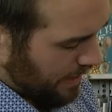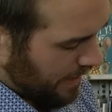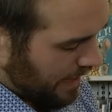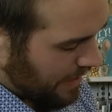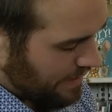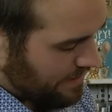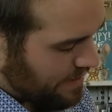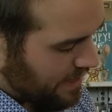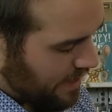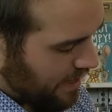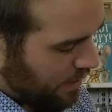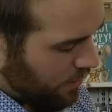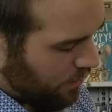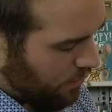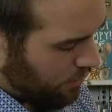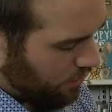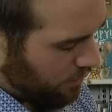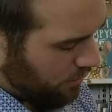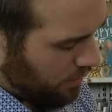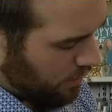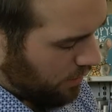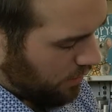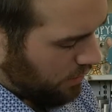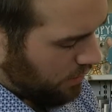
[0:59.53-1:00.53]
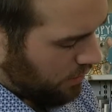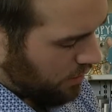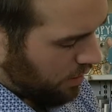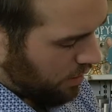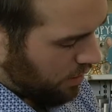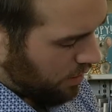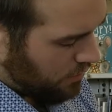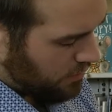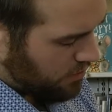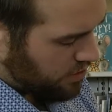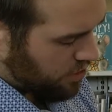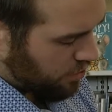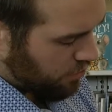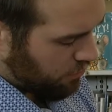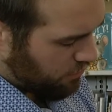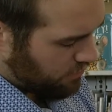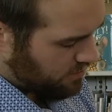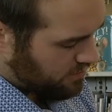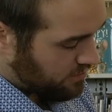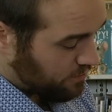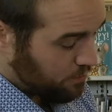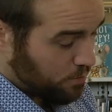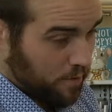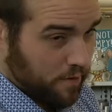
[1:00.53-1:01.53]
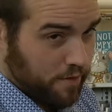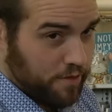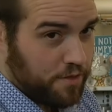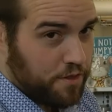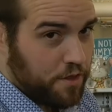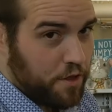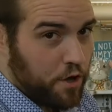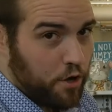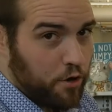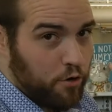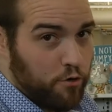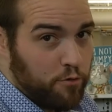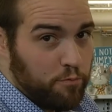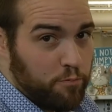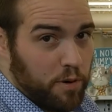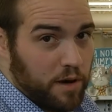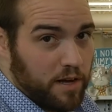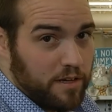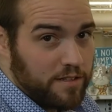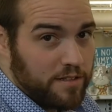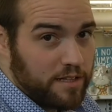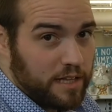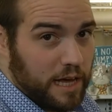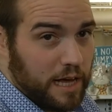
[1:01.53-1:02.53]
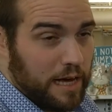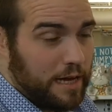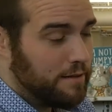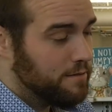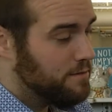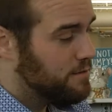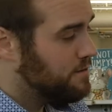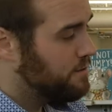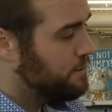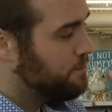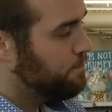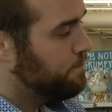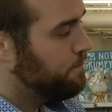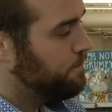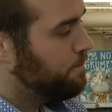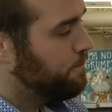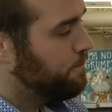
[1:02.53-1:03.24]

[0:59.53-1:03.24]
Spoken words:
I tell long jokes with no punchlines.